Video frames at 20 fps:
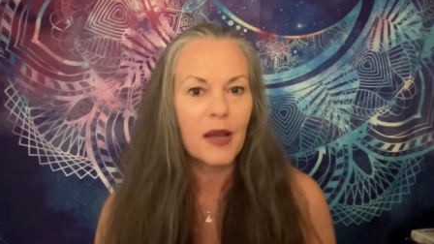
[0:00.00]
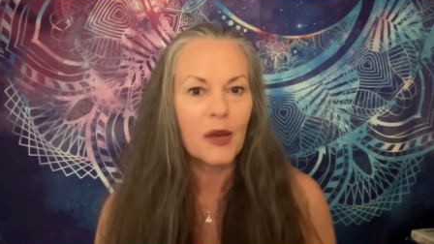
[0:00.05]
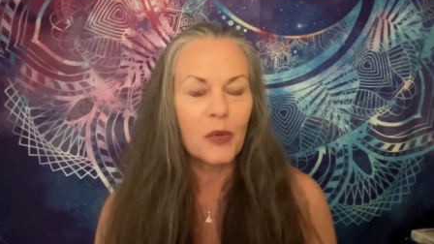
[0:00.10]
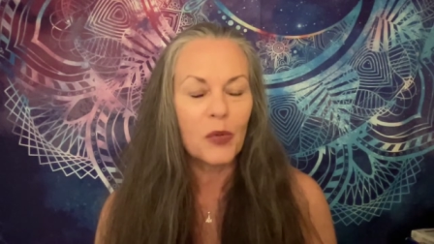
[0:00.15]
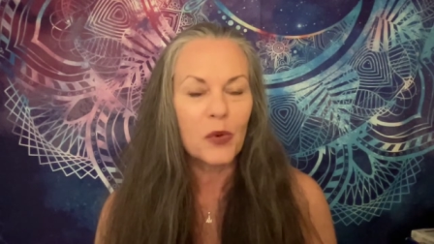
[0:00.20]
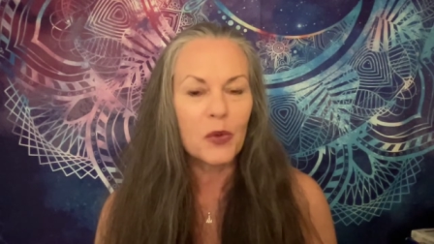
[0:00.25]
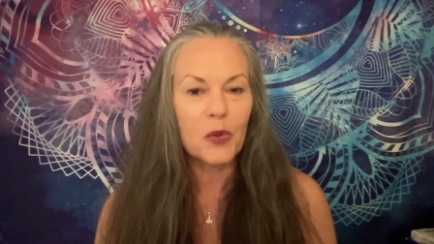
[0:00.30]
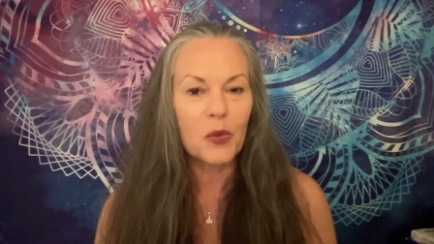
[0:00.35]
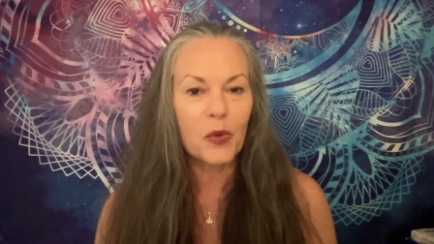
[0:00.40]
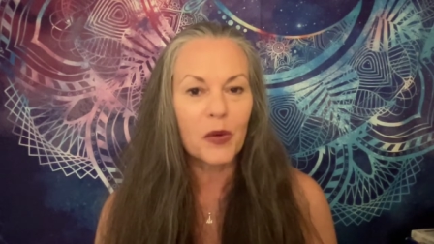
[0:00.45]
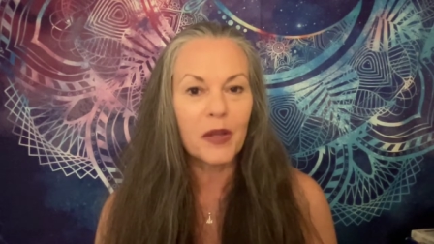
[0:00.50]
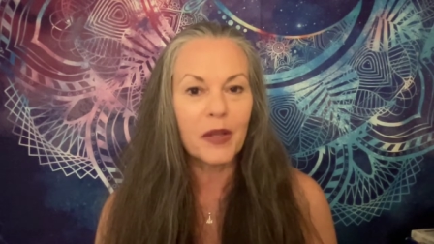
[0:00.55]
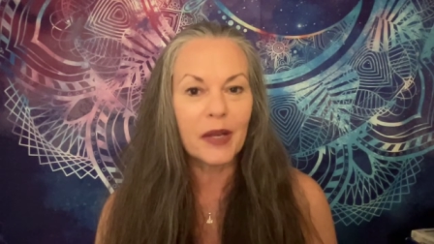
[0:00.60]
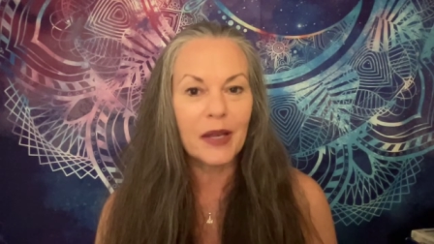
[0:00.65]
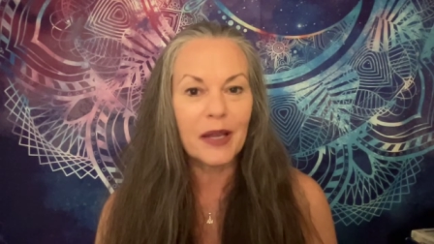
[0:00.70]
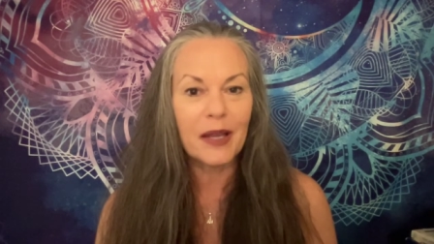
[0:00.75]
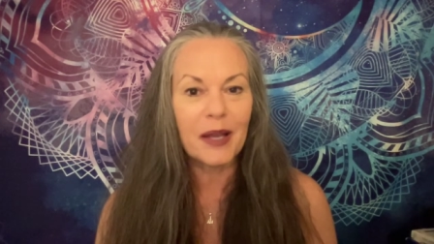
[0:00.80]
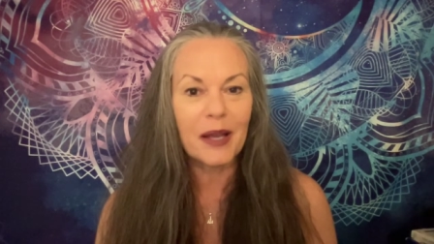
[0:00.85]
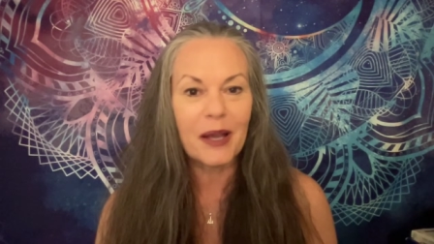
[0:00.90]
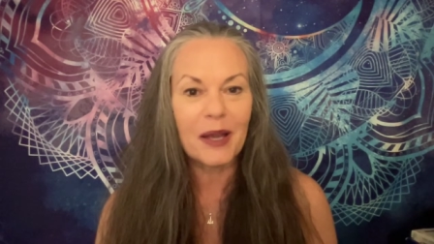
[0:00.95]
was
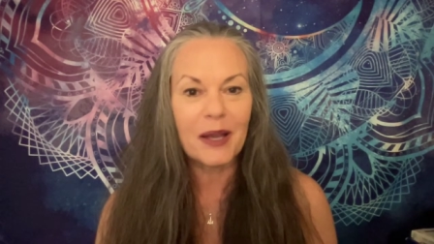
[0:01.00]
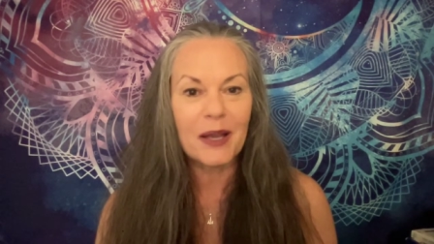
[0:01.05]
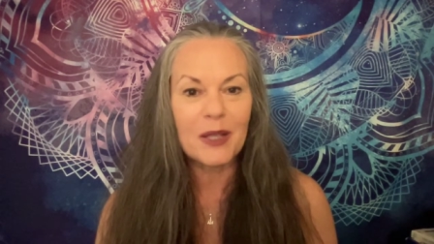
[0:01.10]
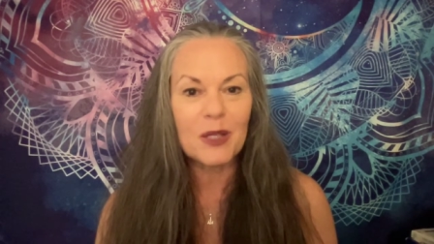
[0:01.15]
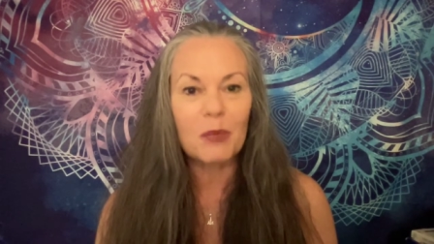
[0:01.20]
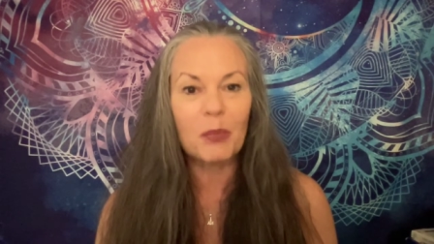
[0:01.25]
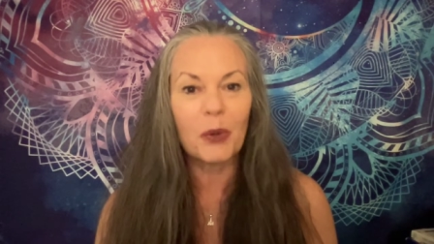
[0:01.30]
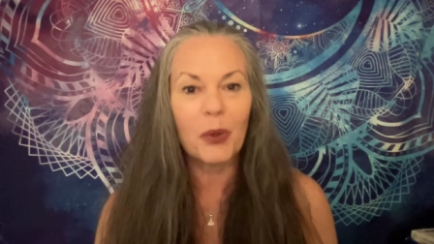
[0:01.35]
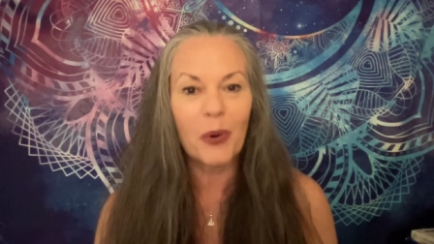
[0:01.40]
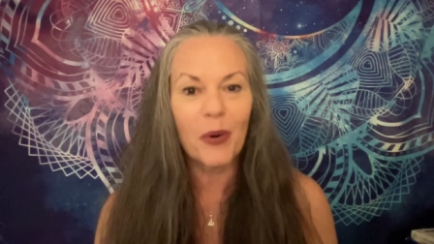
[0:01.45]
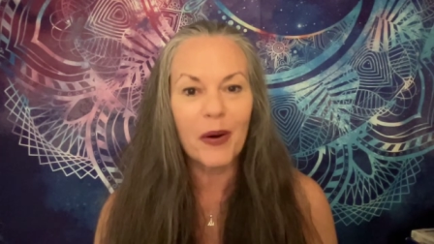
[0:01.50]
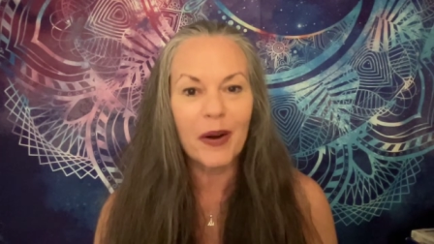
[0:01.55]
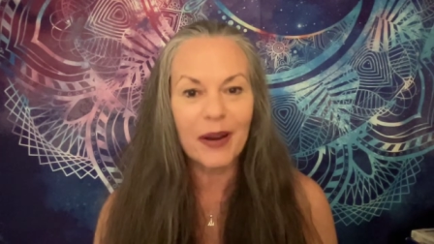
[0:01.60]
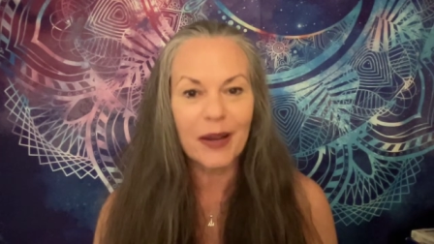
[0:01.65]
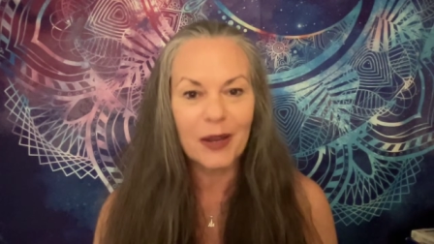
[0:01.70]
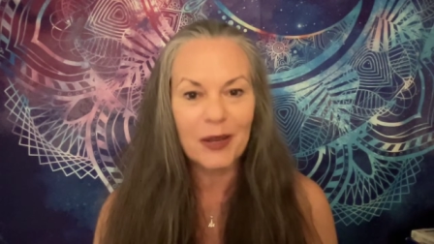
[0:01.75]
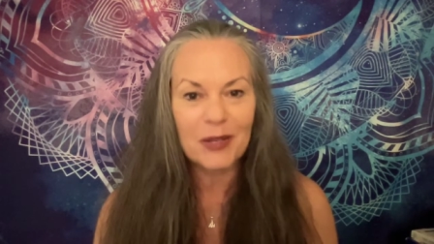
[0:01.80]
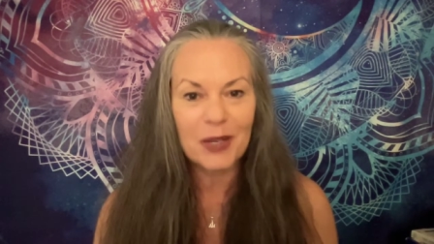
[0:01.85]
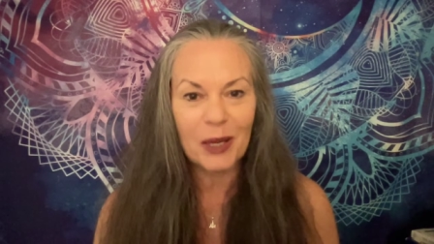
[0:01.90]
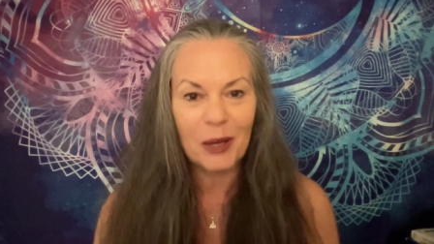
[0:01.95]
really uh,
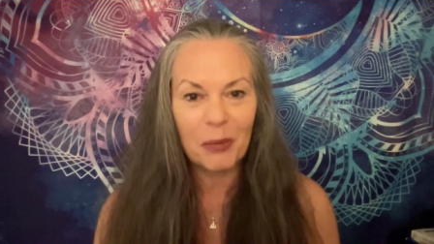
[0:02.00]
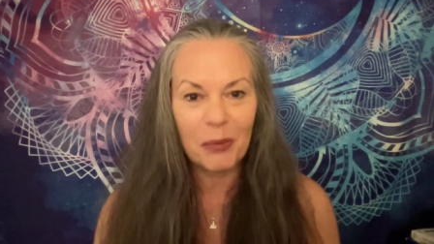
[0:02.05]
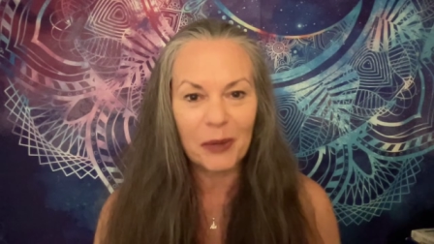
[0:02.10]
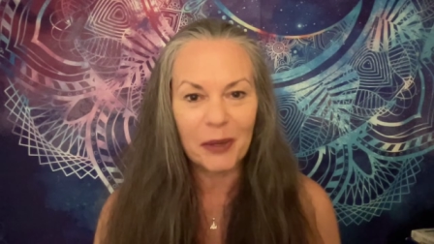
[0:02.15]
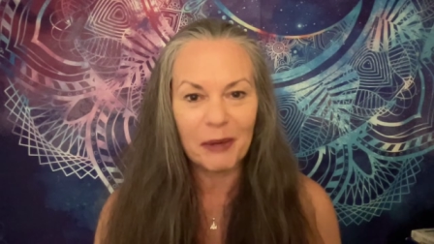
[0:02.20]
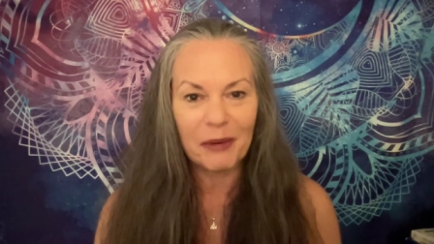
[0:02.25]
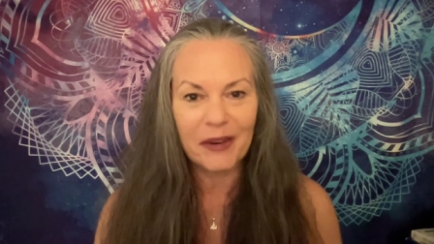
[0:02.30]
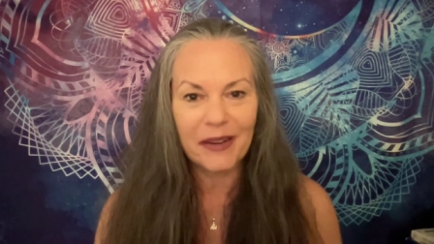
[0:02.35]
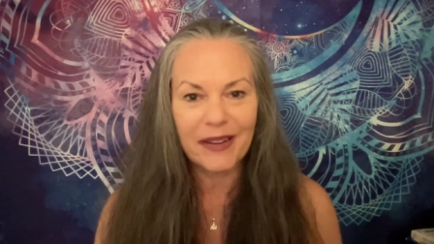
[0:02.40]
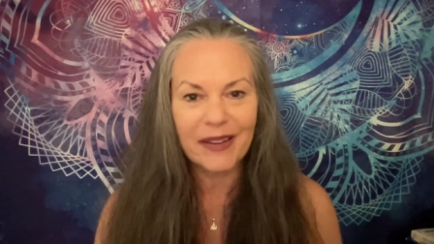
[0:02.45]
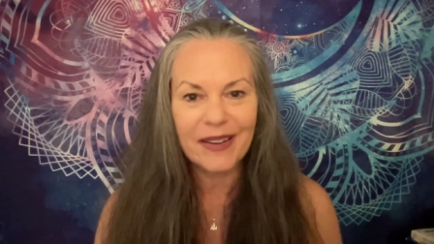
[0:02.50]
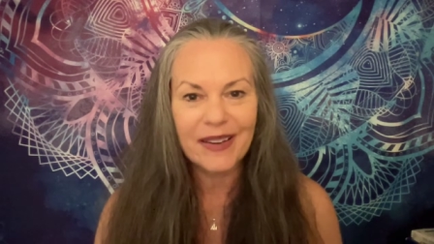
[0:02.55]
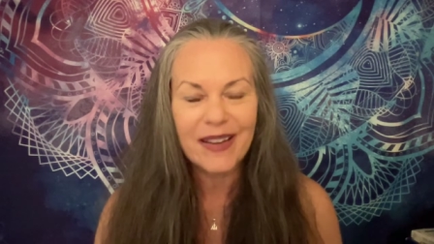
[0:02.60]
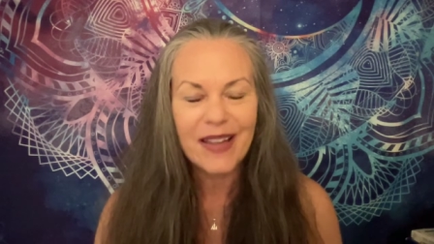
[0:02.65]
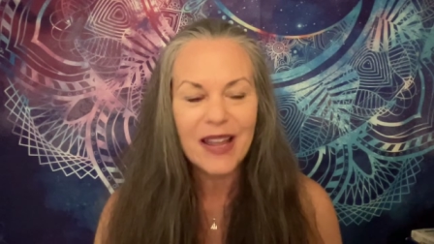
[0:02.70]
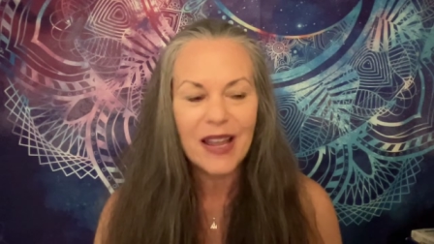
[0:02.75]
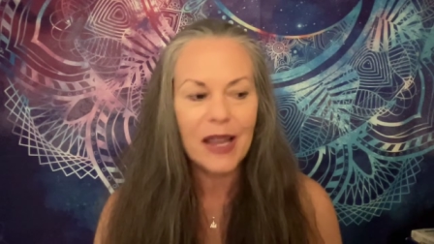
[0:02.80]
exploring deeply, right?